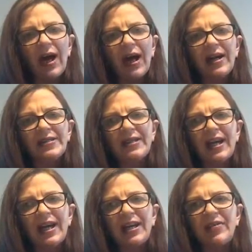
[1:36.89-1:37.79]
has
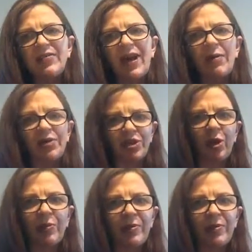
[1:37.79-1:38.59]
a flower shop,